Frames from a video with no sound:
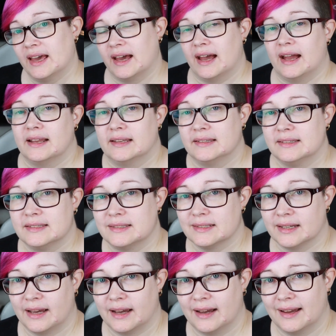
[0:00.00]

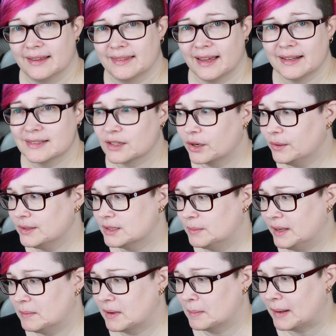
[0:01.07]
and that is going to
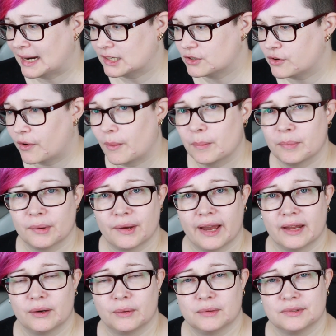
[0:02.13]
be my backdrop
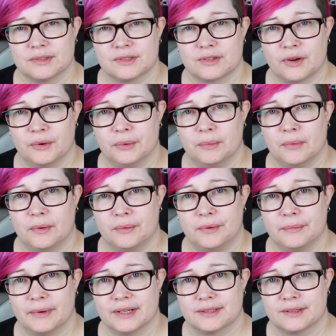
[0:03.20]
and also all
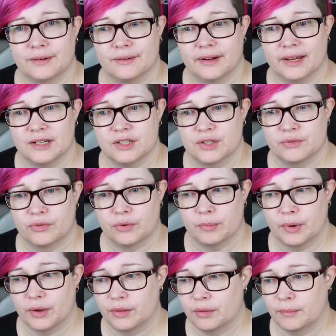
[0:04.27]
my storage for
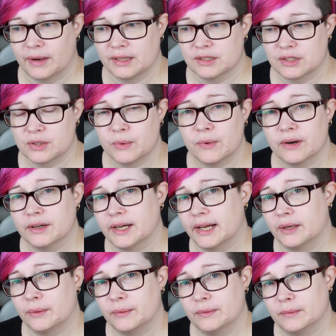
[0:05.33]
both my store
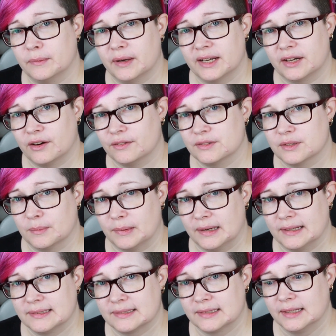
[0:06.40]
and all my craft
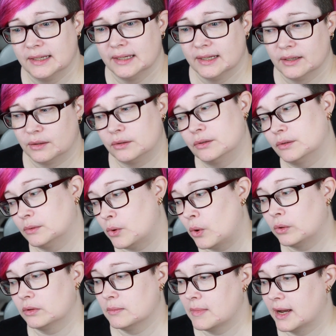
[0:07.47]
supplies, or
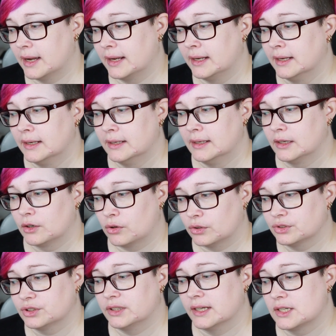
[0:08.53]
all of my
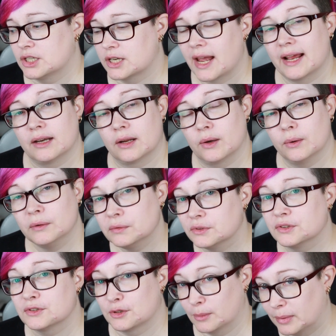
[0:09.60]
cross stitch and
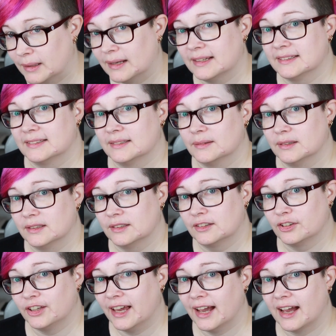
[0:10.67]
quilt supplies.
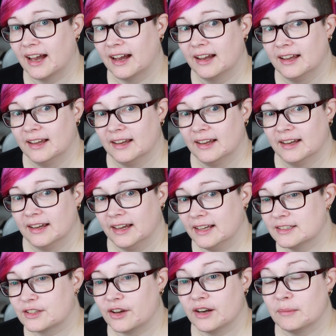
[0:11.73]
So yeah,
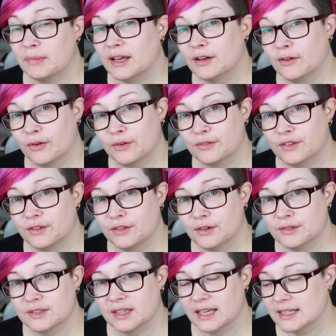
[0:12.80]
it's gonna be a lot of
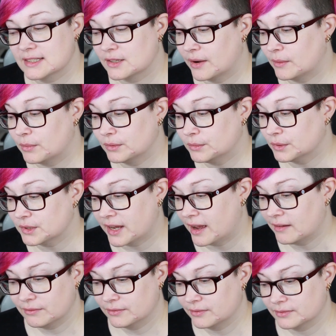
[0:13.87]
those things, so I won't
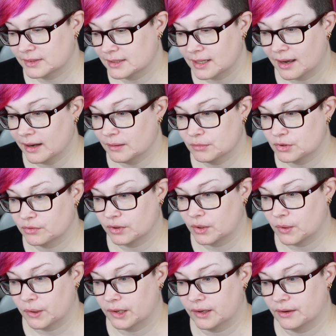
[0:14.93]
have time to
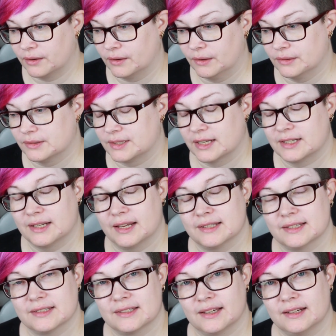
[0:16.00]
record on
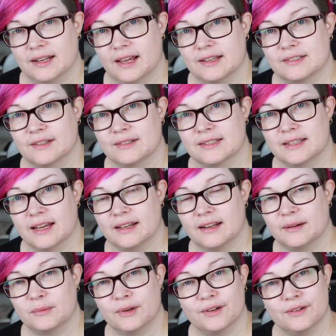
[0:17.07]
Saturdays and Sundays. So instead
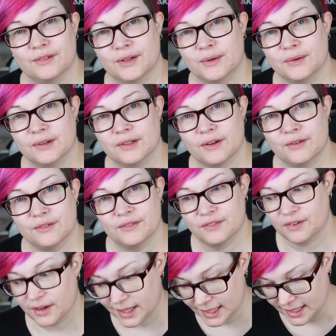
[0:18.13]
I'm gonna record on
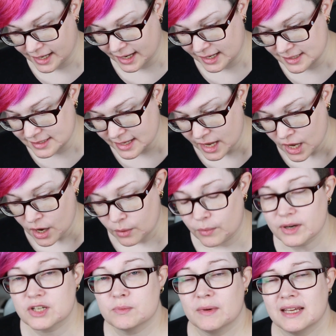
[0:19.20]
Fridays,
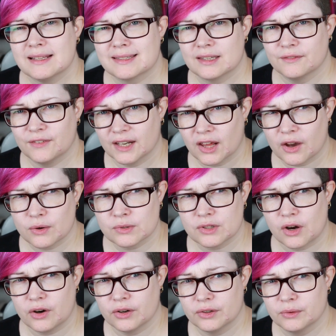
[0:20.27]
which means the
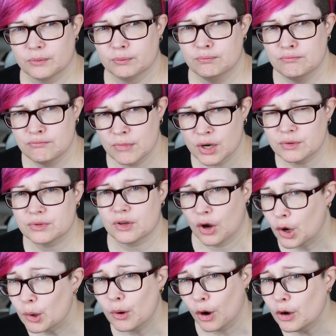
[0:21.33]
videos are most
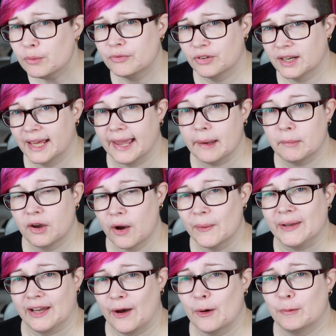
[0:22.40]
hopefully
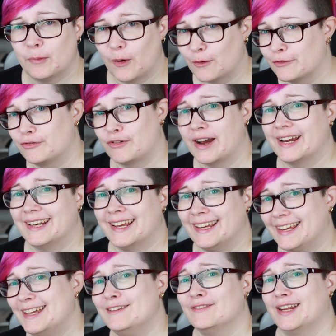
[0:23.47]
going up on Friday
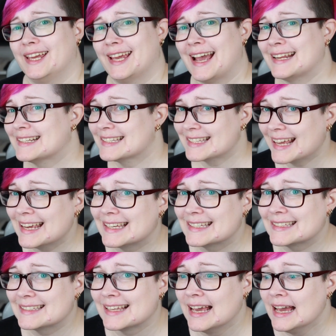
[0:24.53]
evening at
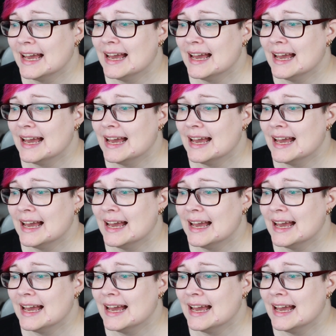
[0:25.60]
6.